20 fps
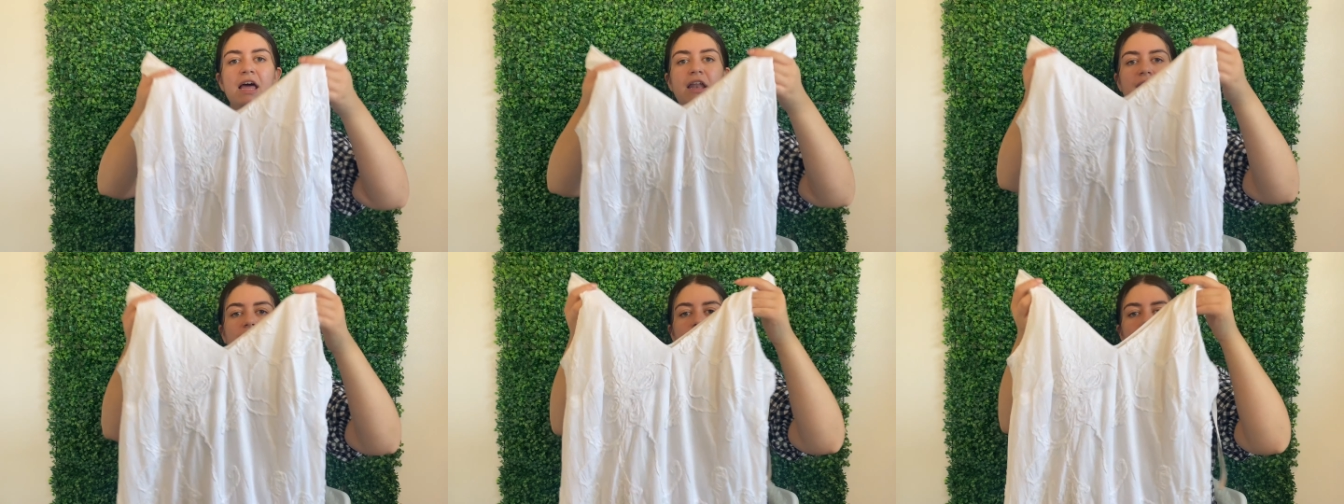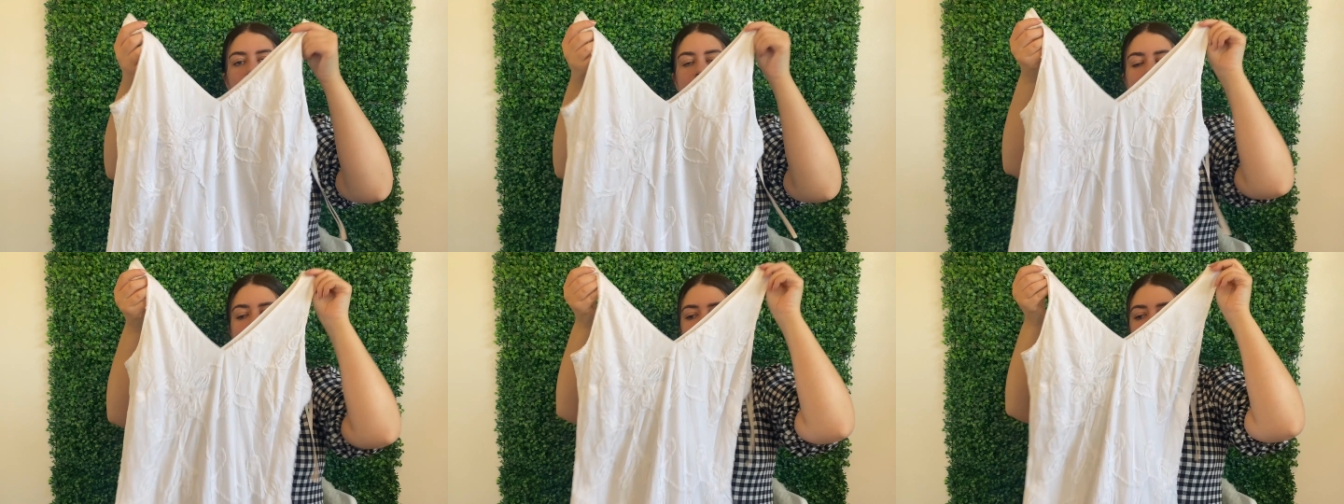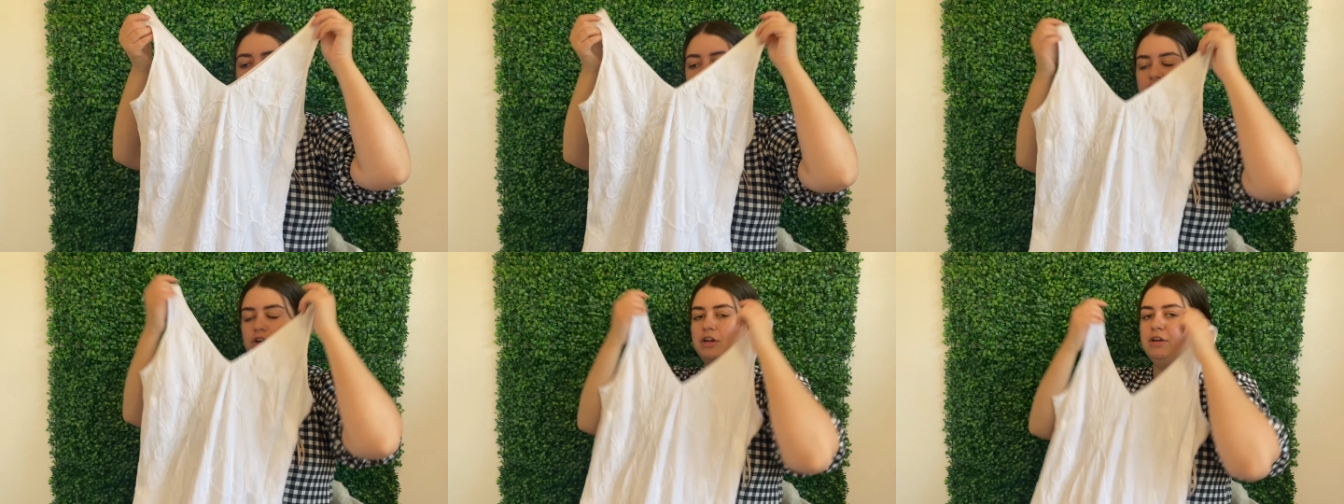Now I won't be able
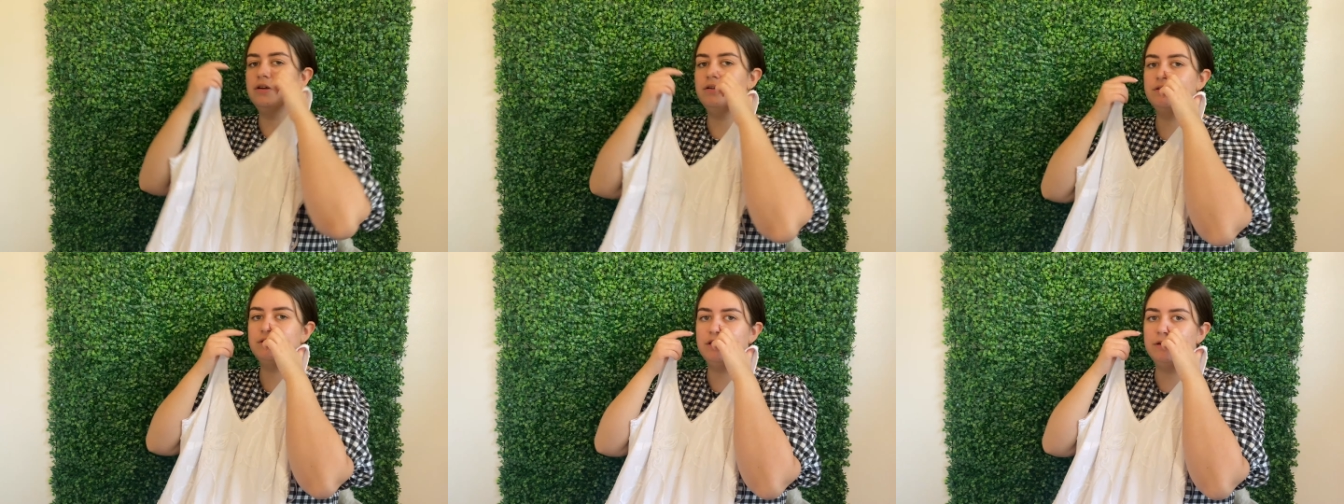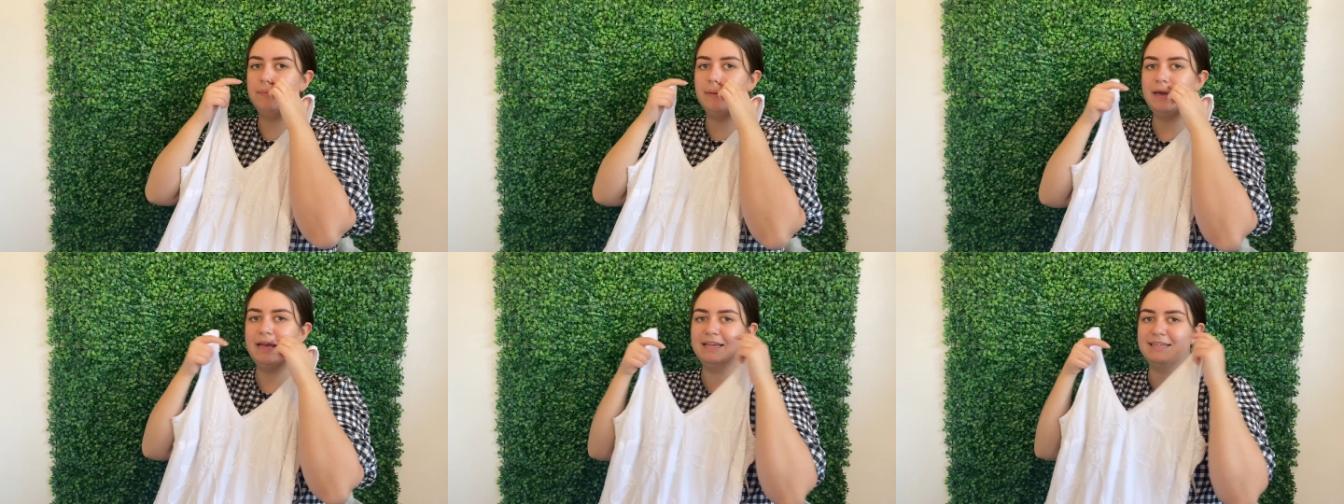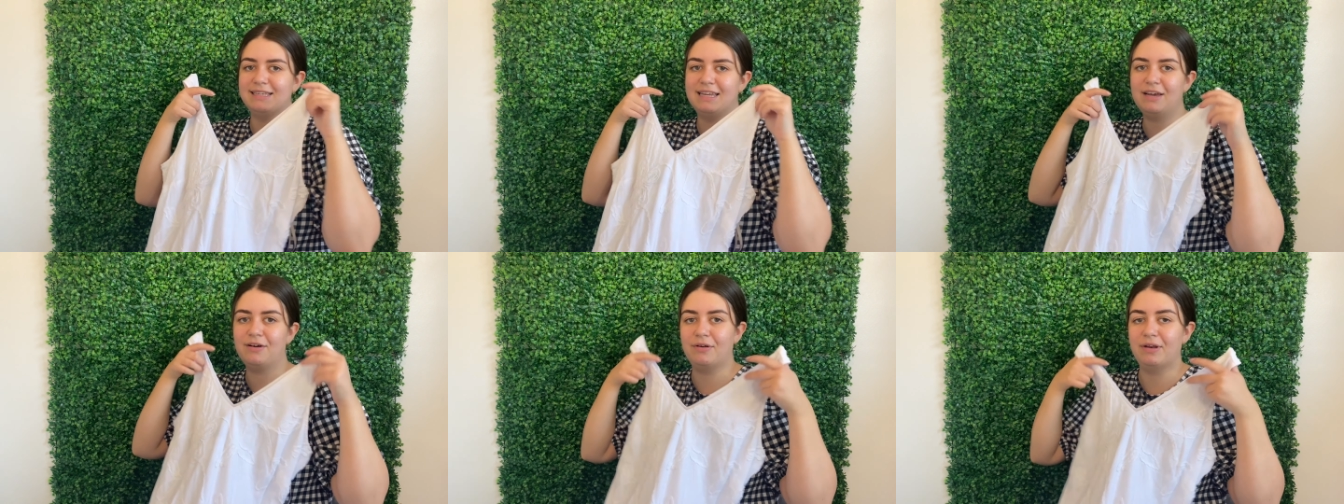to show you super
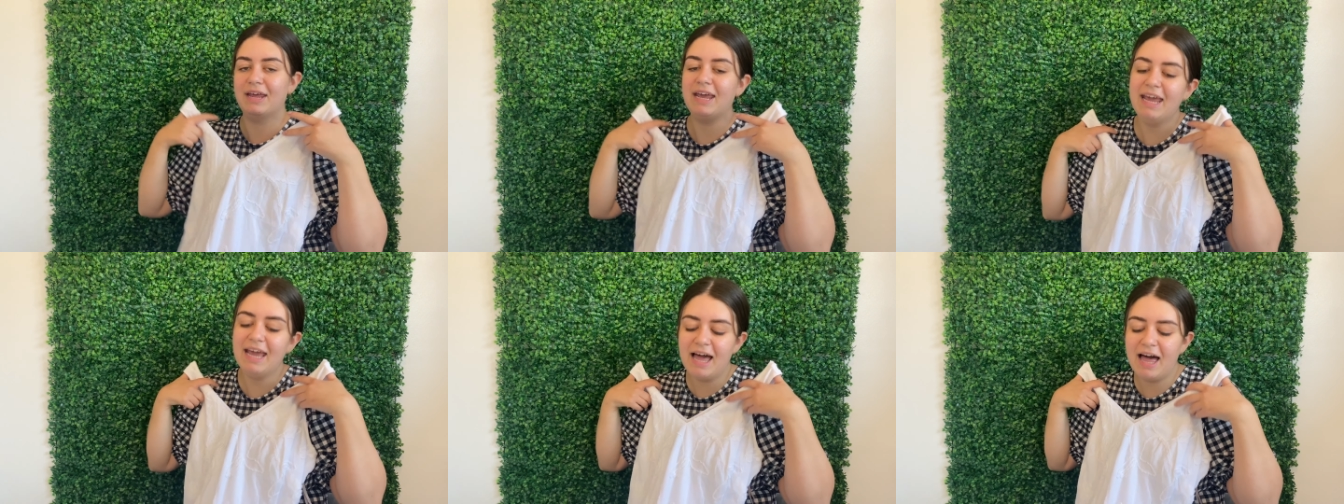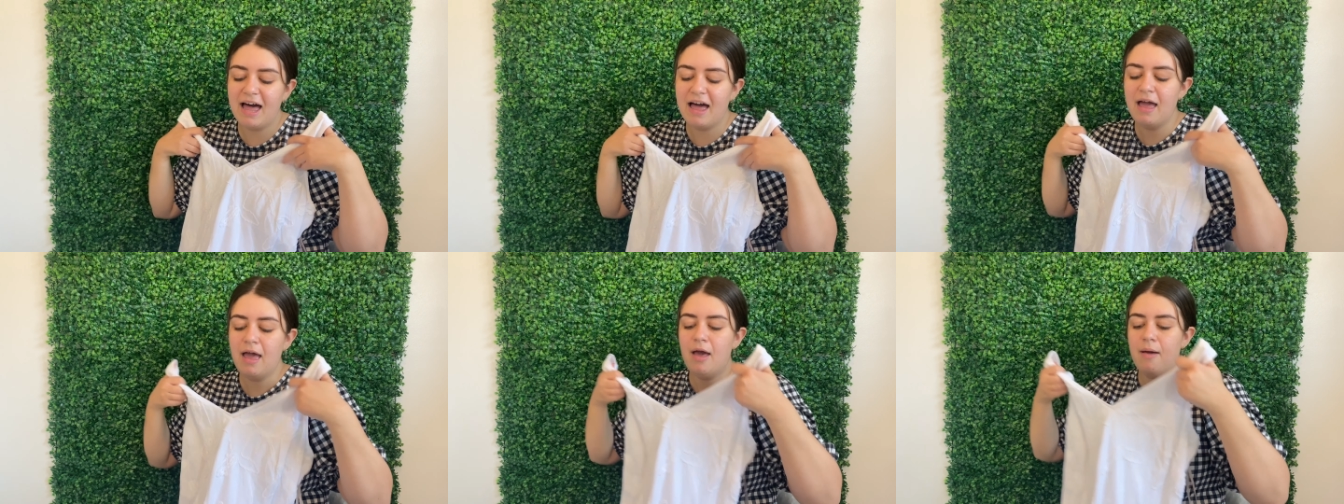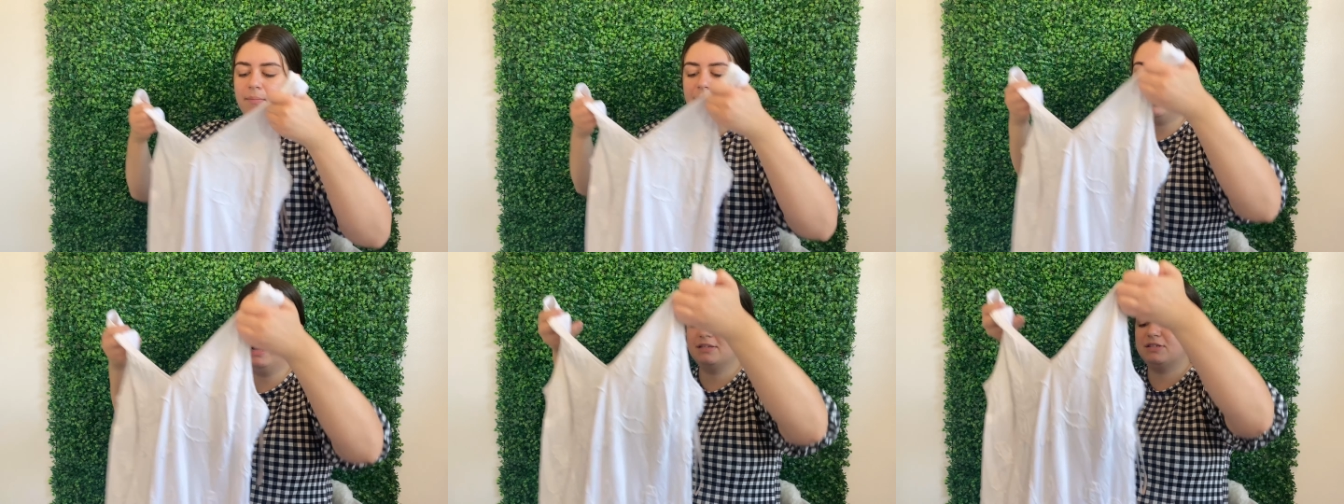easily on here
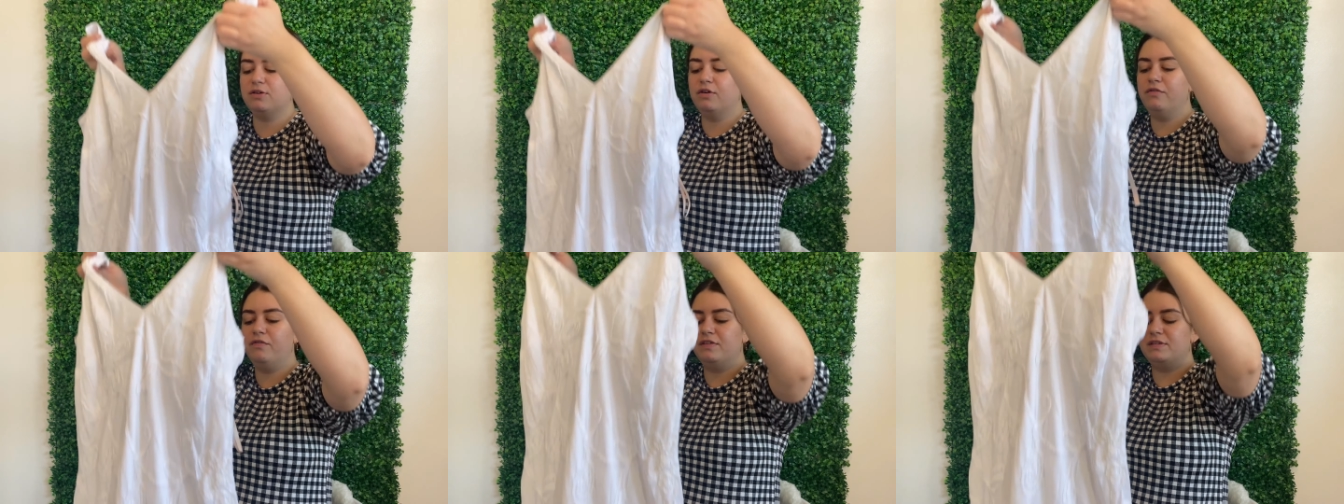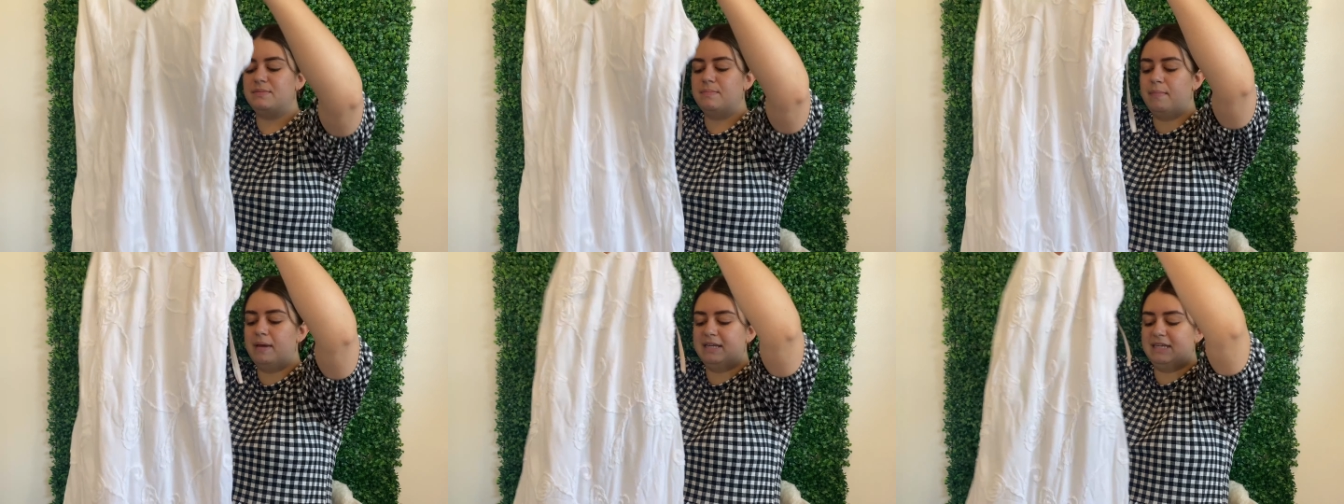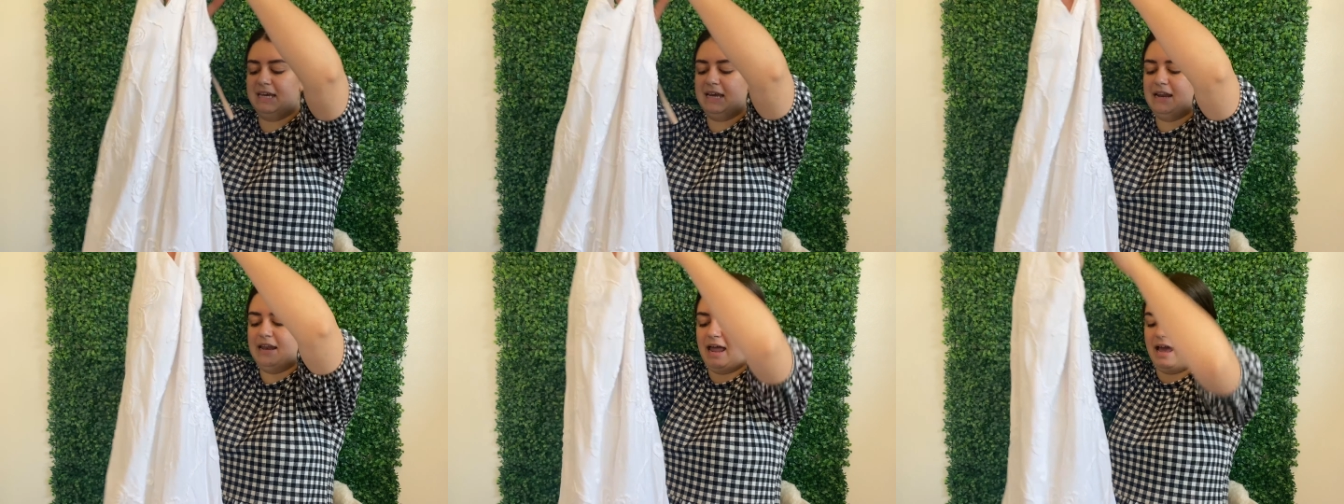but it's sort of this
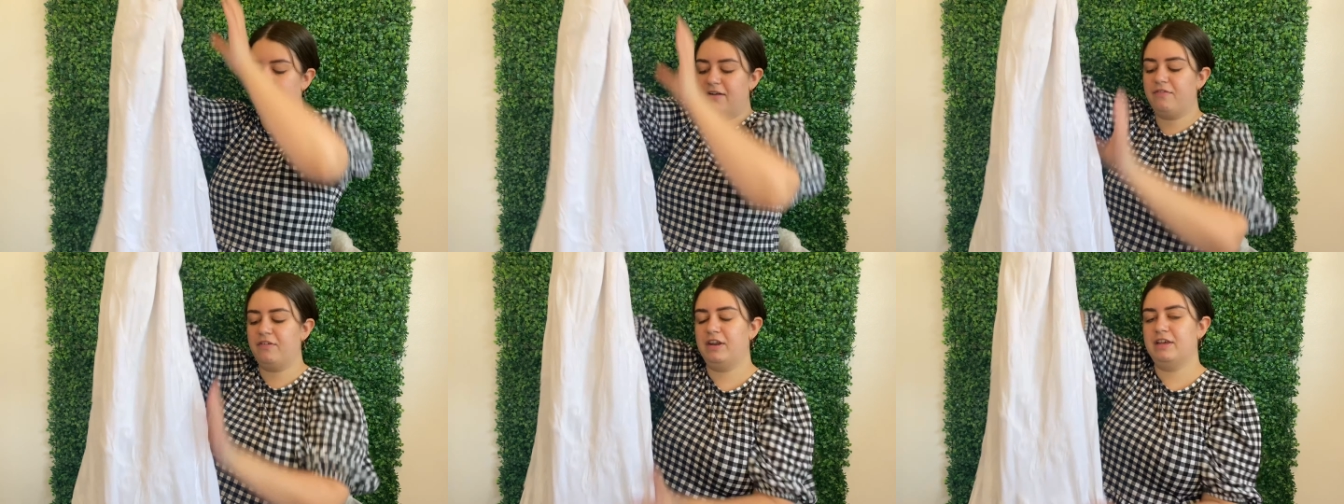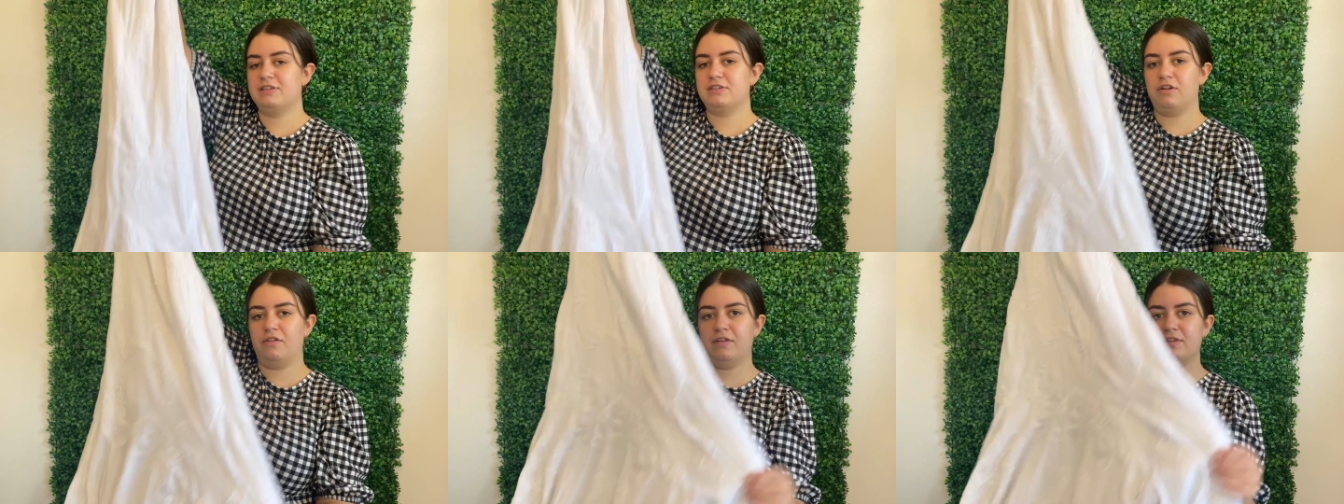midi length and it's got